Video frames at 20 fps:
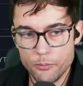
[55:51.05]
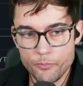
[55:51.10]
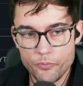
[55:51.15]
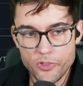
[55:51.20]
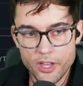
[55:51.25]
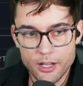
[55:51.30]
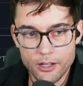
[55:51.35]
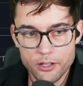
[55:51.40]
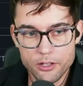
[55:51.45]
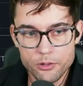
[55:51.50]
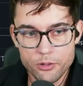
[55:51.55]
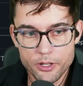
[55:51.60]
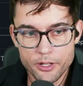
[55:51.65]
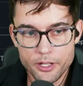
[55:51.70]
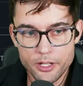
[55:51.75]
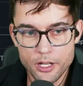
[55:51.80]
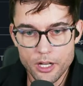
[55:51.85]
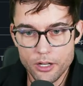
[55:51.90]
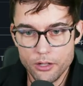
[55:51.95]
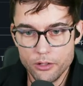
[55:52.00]
Yeah,
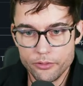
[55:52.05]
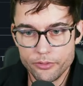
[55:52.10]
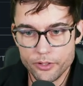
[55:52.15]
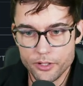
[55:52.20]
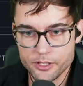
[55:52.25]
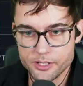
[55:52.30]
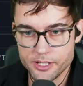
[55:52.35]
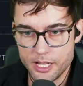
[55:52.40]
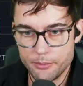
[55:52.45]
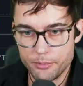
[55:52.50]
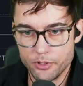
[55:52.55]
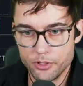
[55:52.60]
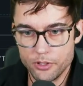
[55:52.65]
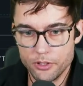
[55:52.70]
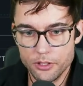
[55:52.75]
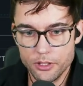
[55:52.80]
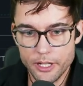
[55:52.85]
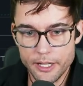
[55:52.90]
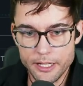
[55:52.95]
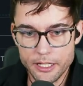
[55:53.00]
QRDO, for example.
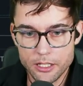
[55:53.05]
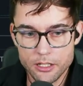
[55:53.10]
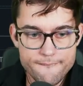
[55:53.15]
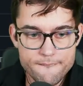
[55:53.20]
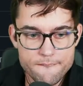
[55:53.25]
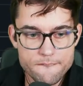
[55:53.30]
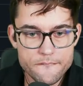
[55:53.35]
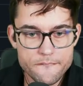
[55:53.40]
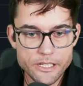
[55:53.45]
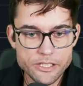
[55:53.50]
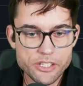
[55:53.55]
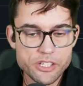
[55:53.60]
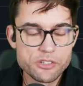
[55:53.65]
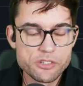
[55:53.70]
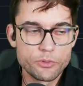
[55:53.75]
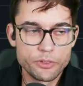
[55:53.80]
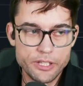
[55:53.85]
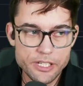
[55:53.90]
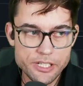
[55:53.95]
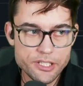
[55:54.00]
Like this
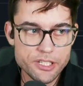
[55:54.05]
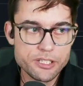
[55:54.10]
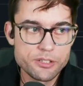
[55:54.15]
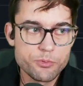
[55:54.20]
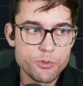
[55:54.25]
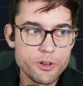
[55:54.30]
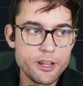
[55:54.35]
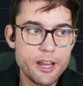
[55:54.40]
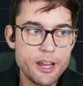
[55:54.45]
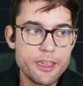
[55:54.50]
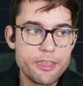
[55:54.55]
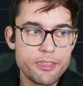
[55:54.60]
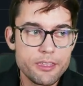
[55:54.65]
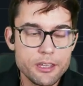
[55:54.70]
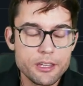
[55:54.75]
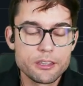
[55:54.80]
is what I think.